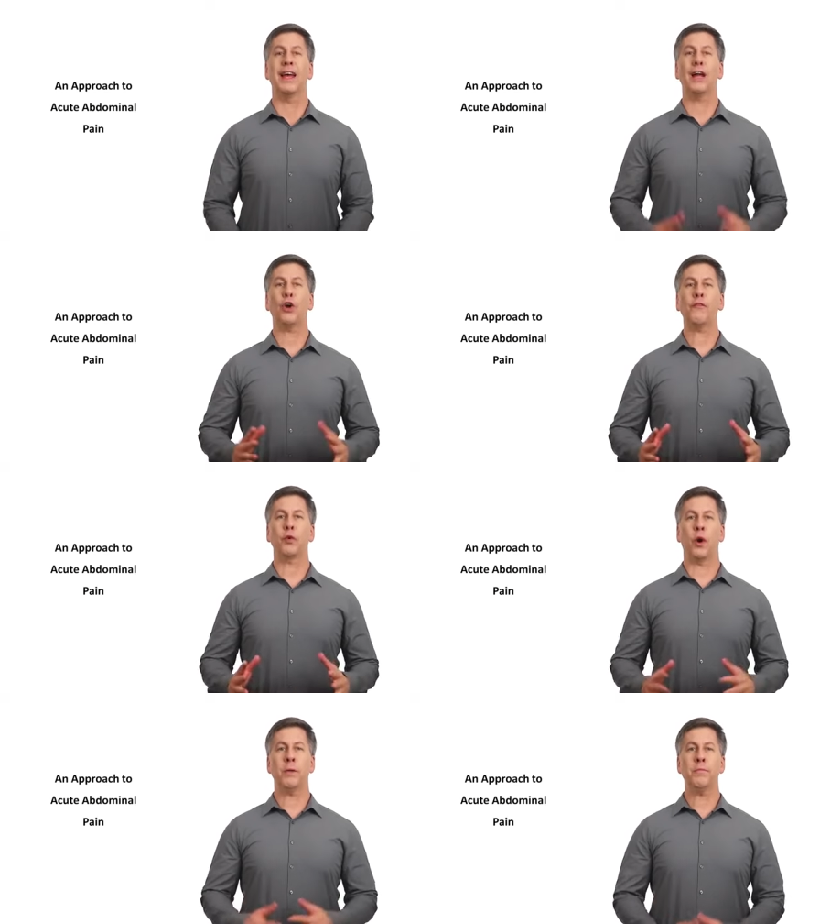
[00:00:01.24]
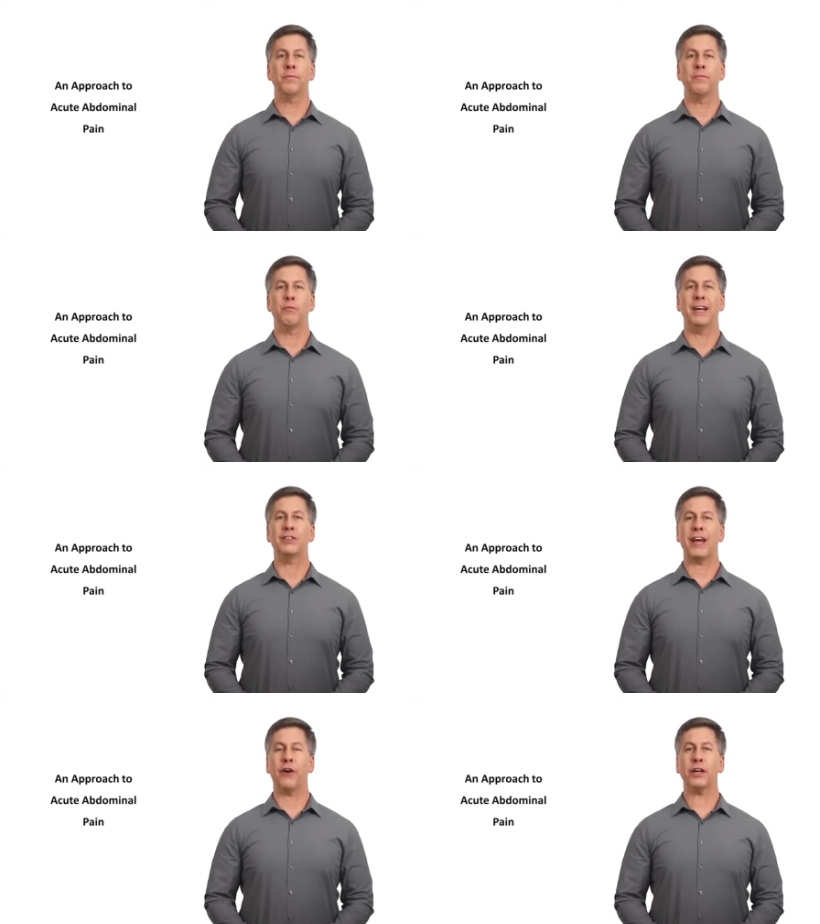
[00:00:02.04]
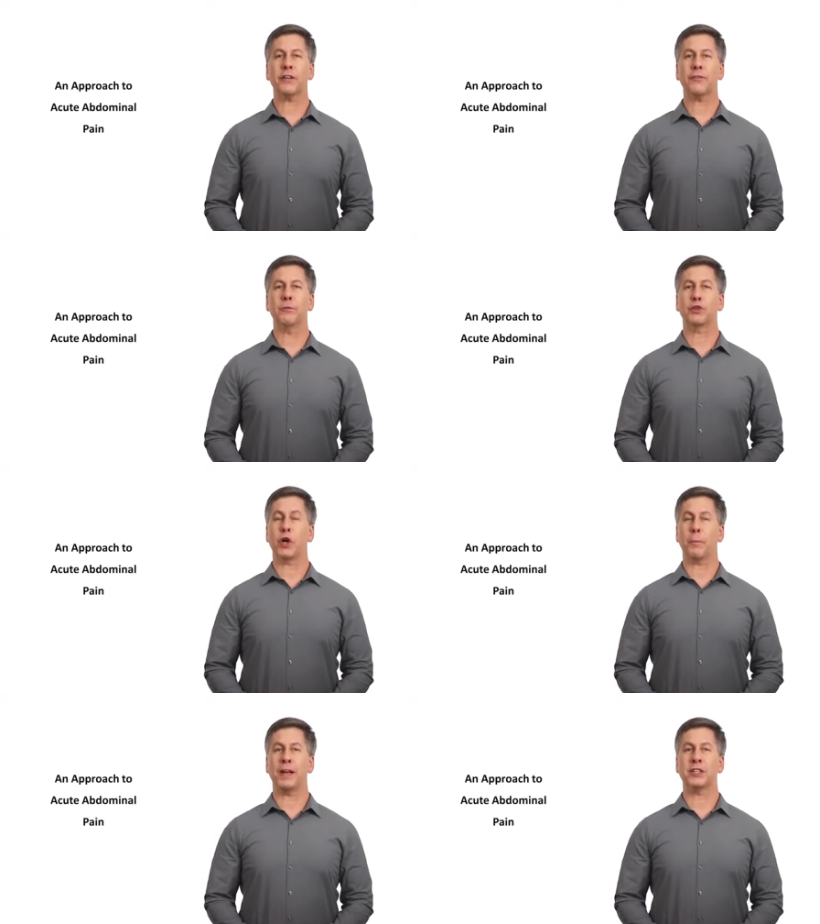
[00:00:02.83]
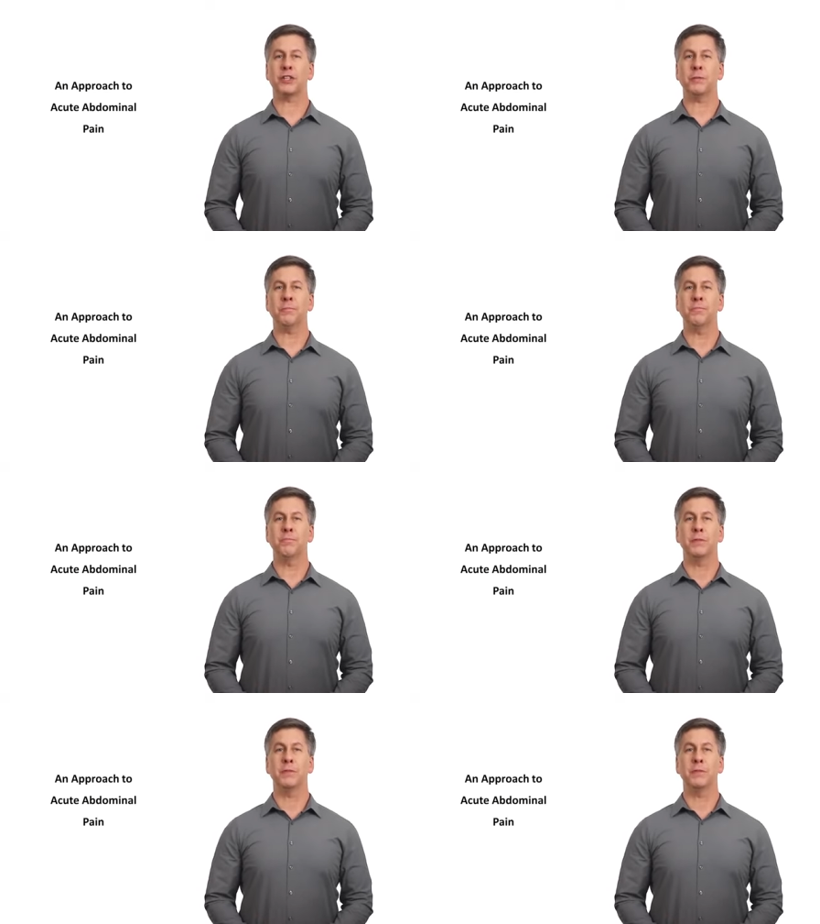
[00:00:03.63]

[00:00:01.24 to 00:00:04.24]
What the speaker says: Hello everyone, it's Eric from Strong Medicine.